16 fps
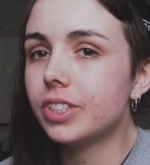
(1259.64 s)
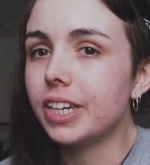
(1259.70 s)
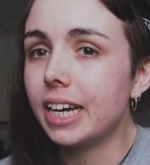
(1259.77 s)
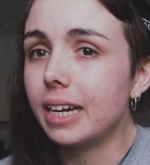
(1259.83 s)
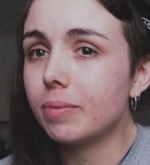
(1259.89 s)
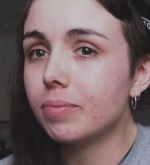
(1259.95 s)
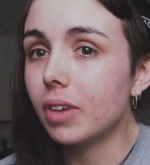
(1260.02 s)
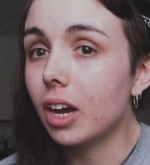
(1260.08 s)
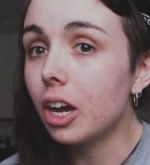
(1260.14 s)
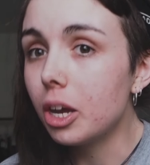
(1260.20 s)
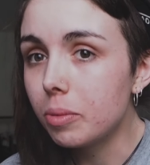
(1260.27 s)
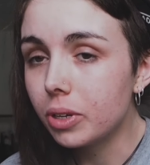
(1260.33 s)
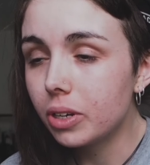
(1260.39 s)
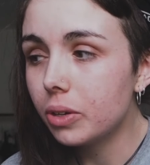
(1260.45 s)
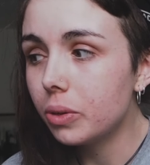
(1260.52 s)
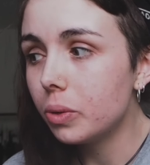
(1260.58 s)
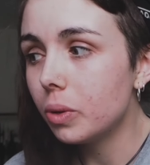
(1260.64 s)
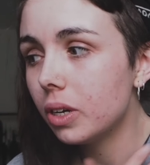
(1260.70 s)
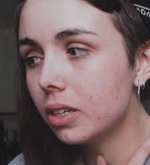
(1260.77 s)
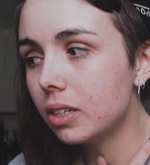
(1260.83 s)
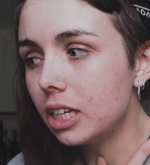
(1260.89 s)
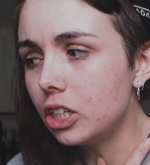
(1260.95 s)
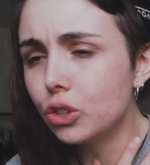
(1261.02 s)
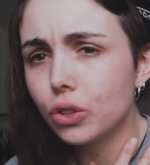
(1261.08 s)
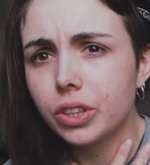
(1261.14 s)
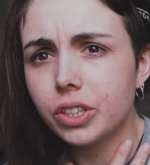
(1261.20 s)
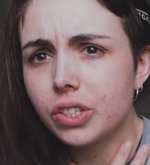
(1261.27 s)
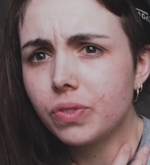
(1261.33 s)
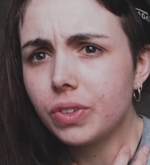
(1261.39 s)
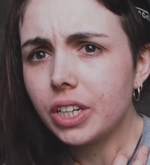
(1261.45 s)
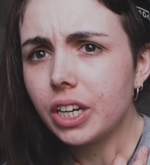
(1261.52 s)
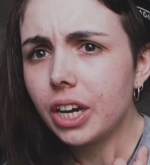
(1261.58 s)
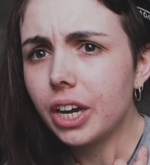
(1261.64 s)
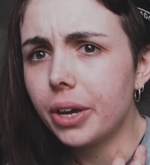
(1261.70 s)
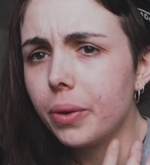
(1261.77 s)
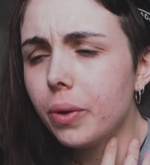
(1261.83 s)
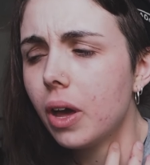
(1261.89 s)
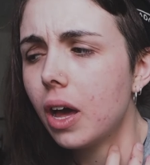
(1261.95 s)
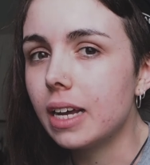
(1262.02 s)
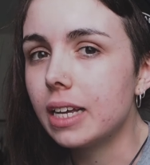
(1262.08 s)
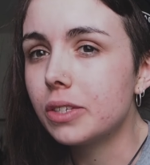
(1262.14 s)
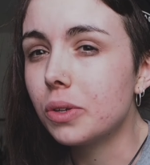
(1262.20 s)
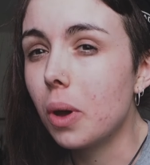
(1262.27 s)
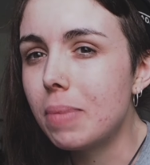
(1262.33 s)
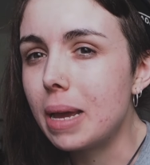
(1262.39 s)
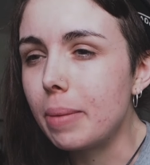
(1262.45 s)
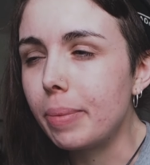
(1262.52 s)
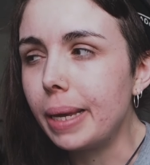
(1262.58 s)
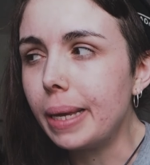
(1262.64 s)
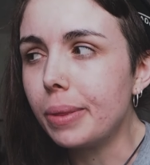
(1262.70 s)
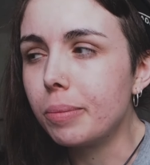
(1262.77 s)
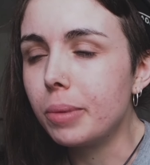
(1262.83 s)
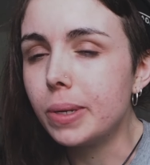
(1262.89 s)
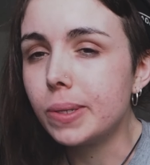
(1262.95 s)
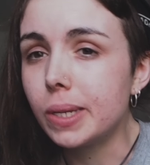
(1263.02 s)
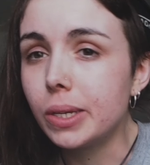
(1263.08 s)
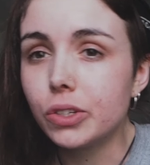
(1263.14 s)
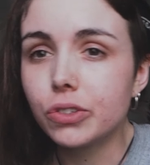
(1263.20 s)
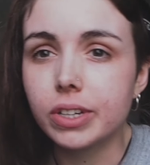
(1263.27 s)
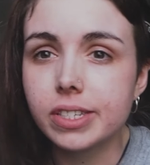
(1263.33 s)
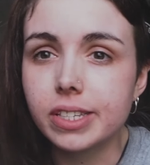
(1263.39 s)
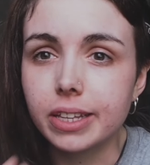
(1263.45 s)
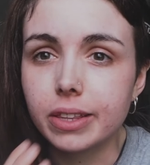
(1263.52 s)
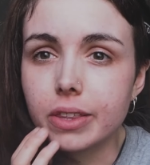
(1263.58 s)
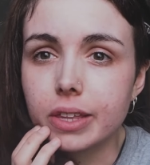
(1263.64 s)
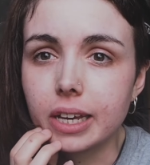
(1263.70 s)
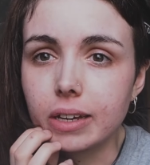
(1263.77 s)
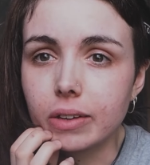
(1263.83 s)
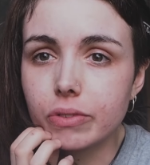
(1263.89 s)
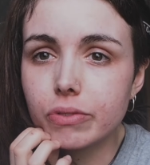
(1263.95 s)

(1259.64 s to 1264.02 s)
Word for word: So yeah, I hope you enjoyed this video. It's not maybe the most interesting thing